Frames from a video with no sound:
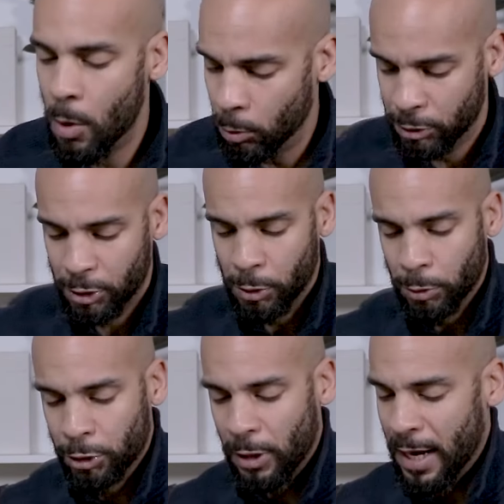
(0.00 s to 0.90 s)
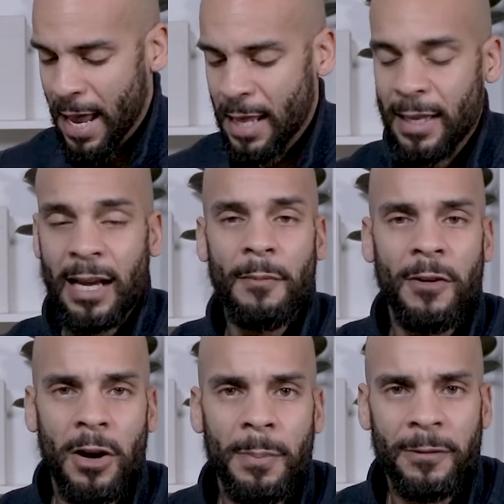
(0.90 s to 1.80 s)
old school, trying to act like I'm
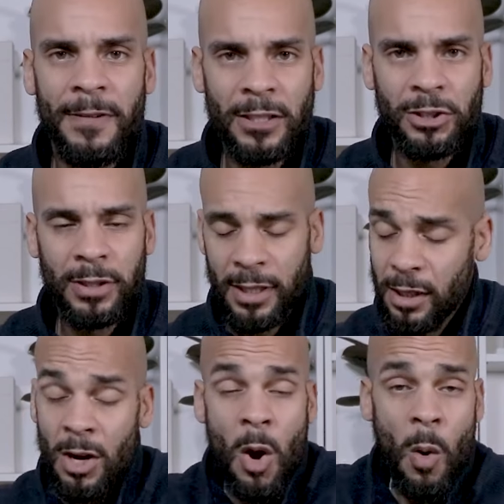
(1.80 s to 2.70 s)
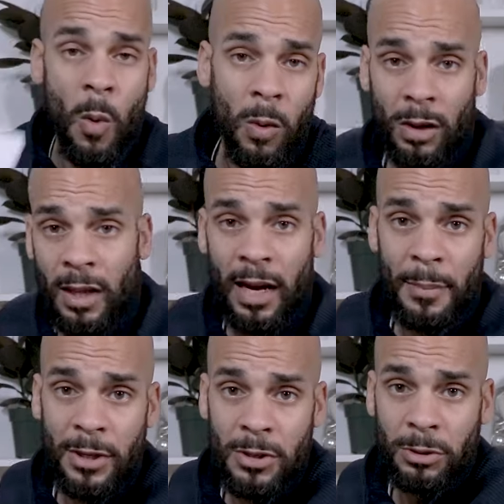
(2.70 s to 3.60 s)
very professional here, or like I'm a